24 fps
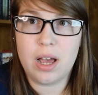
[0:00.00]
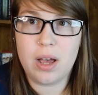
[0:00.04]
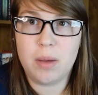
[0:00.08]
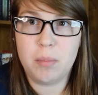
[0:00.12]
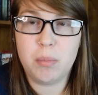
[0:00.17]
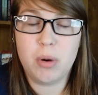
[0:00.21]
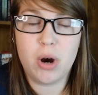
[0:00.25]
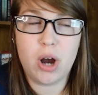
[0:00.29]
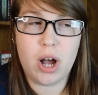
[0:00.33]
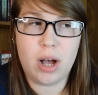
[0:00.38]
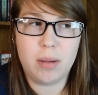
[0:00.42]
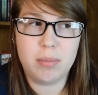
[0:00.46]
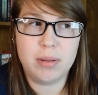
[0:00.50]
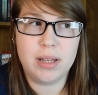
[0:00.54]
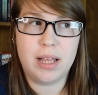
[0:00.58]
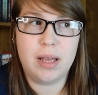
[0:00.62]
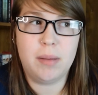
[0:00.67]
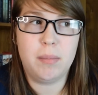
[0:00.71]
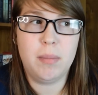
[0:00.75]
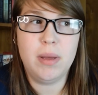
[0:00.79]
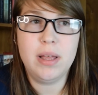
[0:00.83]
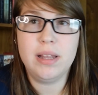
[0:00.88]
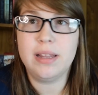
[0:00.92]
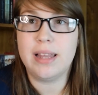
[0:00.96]

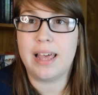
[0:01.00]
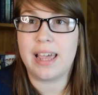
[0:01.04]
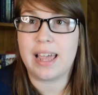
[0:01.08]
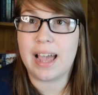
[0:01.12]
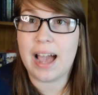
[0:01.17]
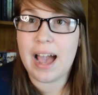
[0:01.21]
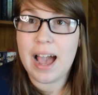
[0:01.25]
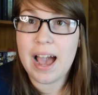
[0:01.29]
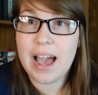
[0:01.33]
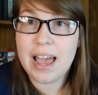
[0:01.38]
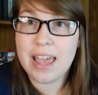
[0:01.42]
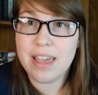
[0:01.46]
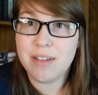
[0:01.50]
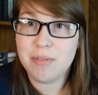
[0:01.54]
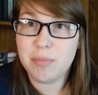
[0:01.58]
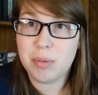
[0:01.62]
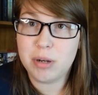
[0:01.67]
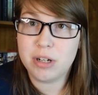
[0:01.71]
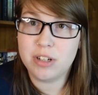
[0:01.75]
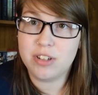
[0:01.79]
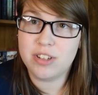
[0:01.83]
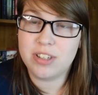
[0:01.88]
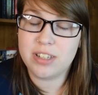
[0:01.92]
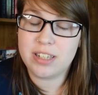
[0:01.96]
problem like I have
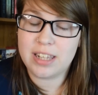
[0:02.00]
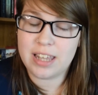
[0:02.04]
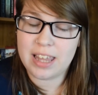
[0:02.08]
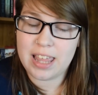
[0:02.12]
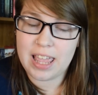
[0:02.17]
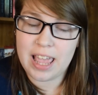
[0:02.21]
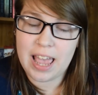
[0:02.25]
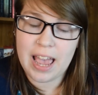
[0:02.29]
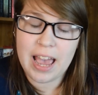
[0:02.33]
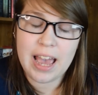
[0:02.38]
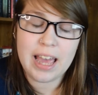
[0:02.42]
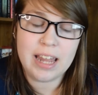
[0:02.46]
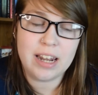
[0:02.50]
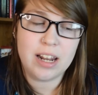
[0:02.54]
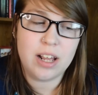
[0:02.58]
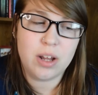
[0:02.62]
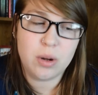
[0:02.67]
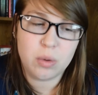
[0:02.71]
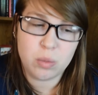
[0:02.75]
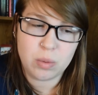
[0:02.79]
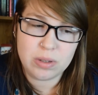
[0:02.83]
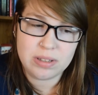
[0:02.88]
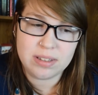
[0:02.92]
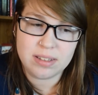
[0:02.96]
personally had
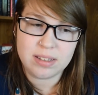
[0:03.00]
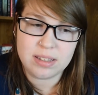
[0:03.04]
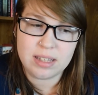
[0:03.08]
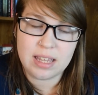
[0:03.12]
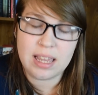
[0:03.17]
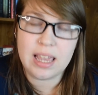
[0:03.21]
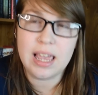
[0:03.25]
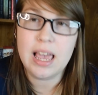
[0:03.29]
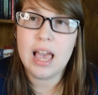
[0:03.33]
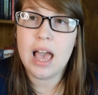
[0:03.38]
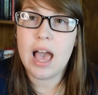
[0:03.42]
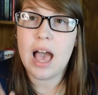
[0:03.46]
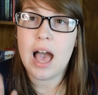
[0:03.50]
recently,